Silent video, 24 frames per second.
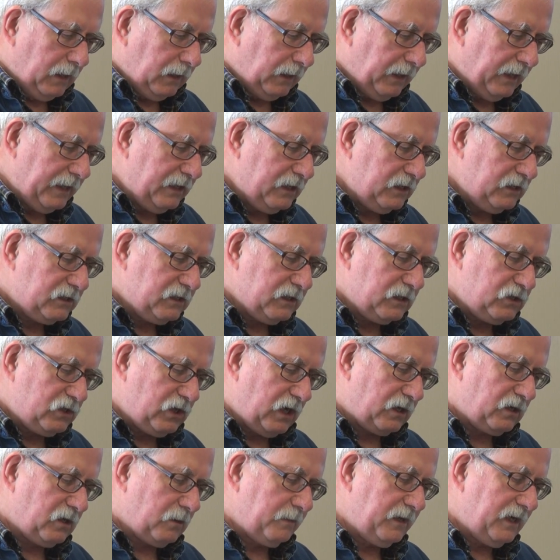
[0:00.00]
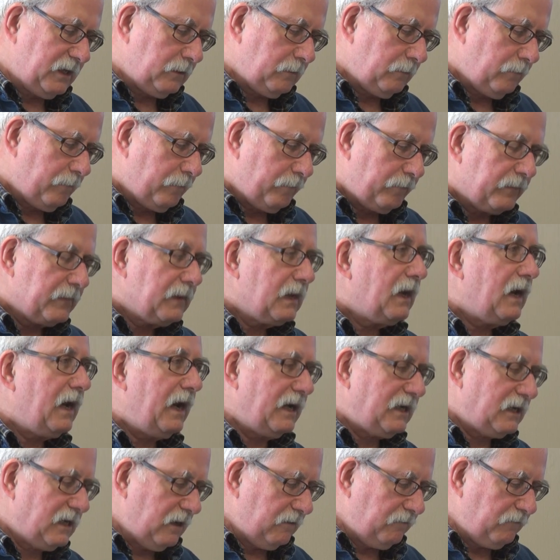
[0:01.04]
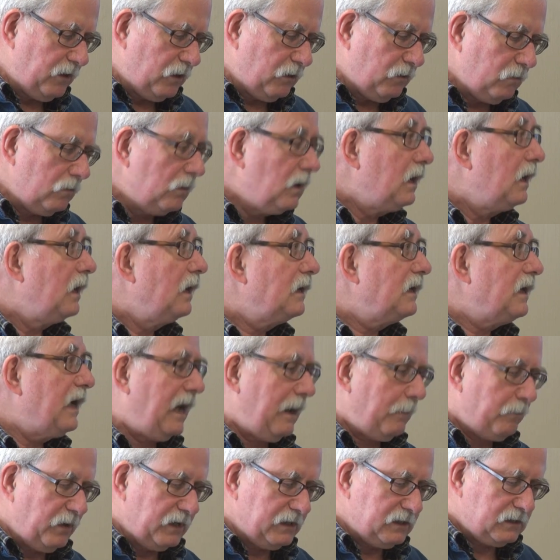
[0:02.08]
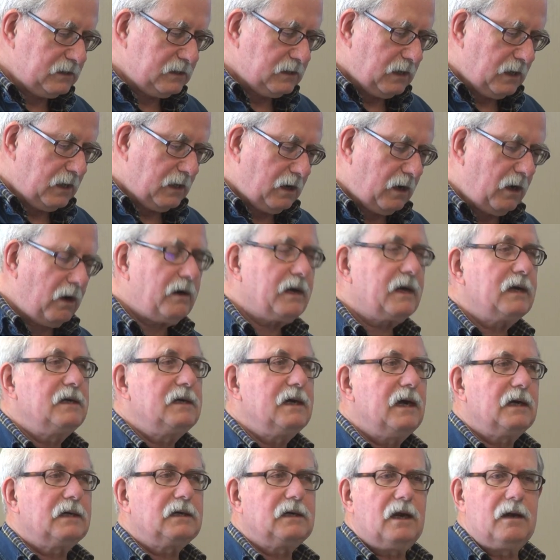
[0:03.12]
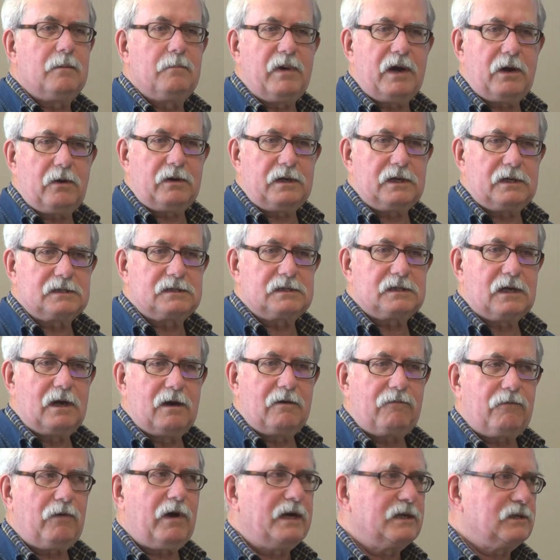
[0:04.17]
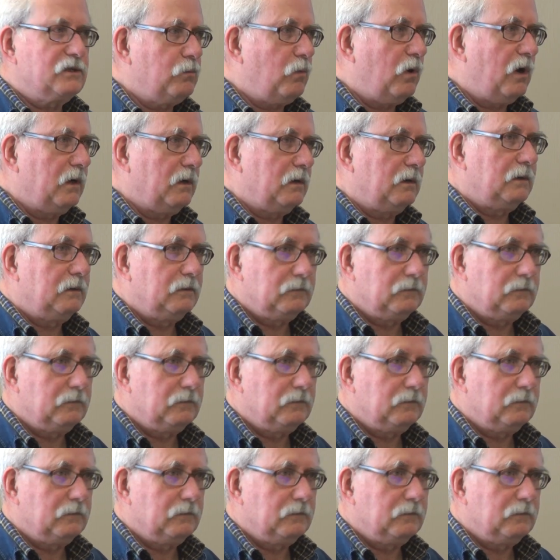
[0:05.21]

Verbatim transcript: Ladies and gentlemen, I give you Campus Architect Emeritus, Frank Zwart.